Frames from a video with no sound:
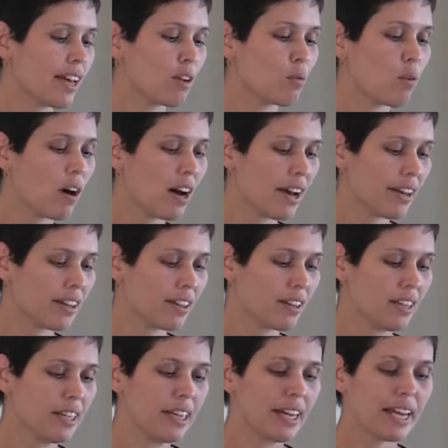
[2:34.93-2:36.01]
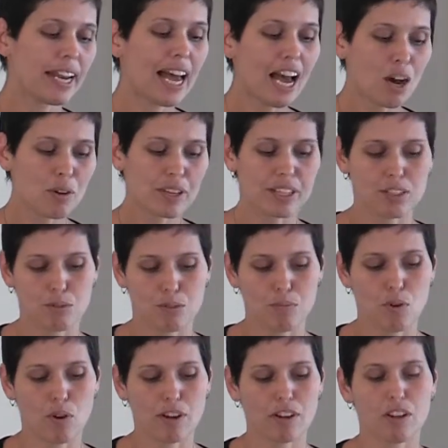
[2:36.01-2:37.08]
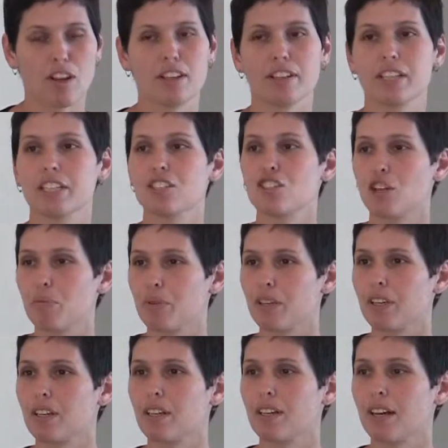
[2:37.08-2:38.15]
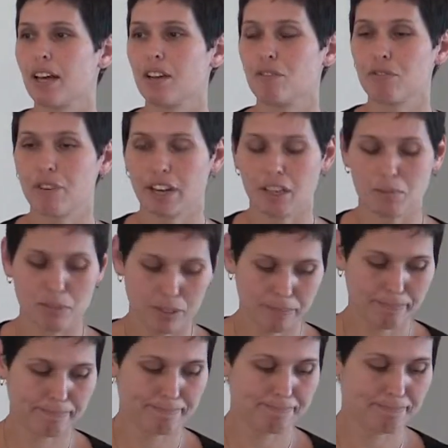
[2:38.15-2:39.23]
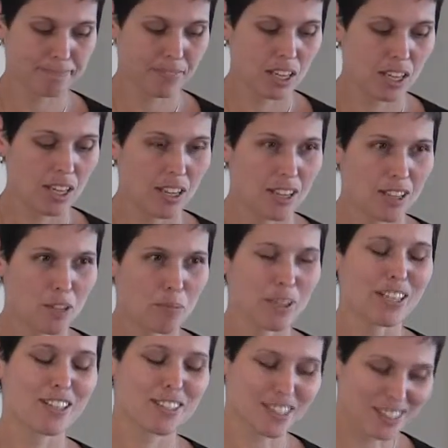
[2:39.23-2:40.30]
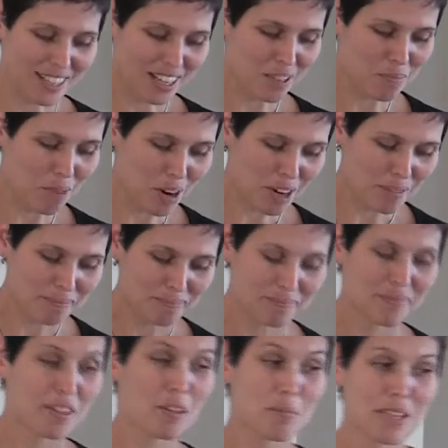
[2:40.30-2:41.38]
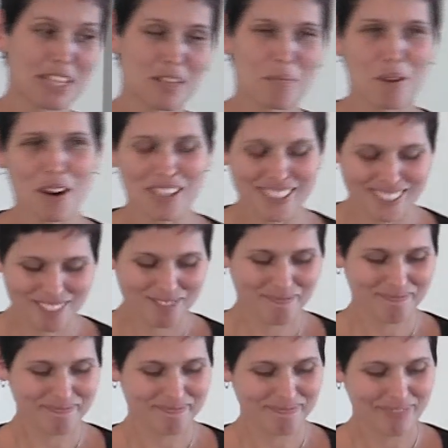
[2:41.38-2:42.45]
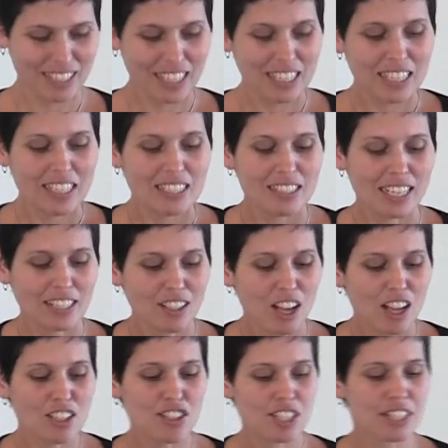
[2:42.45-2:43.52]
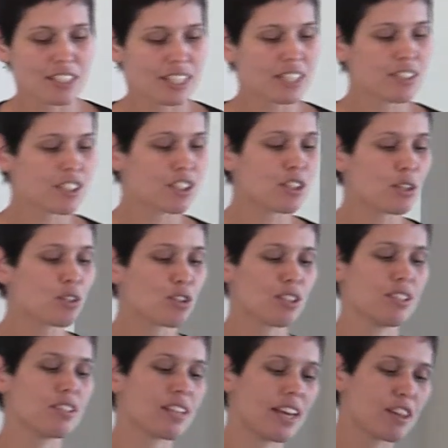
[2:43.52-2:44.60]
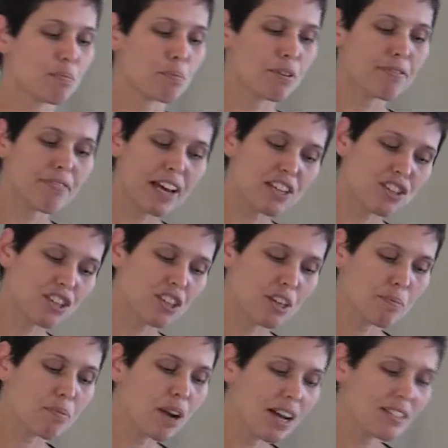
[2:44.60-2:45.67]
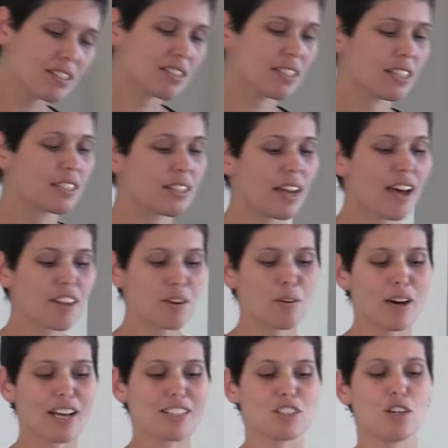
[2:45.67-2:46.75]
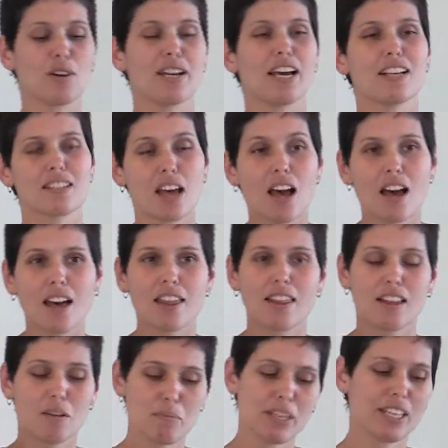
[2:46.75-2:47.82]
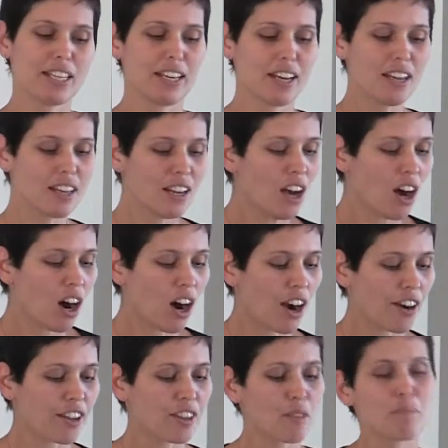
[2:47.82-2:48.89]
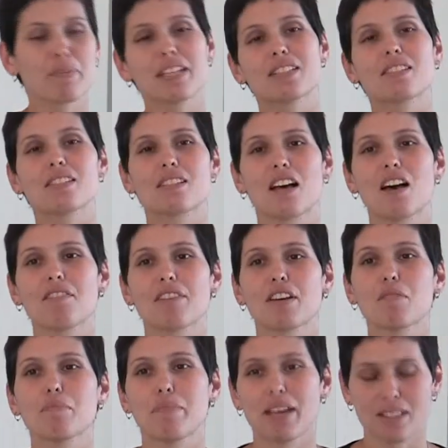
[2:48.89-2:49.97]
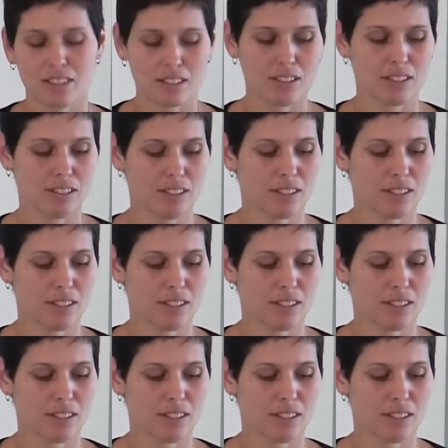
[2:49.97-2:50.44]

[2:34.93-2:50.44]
and why, and how it gets reported on, interpreted, and framed. But here's the second part, the media part. Technologies, institutions, and the profession and processes otherwise known as the media are in the midst of immense